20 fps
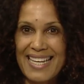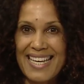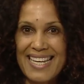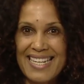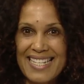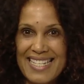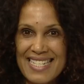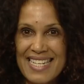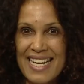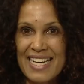
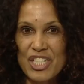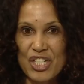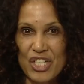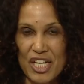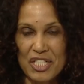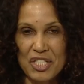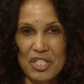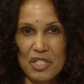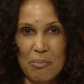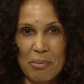
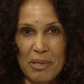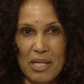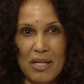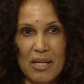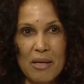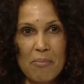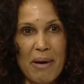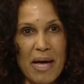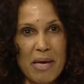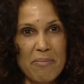
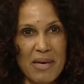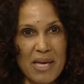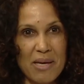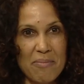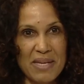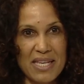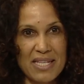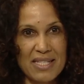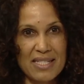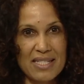indigestible by
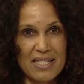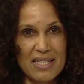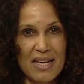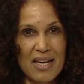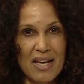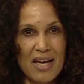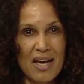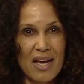babies.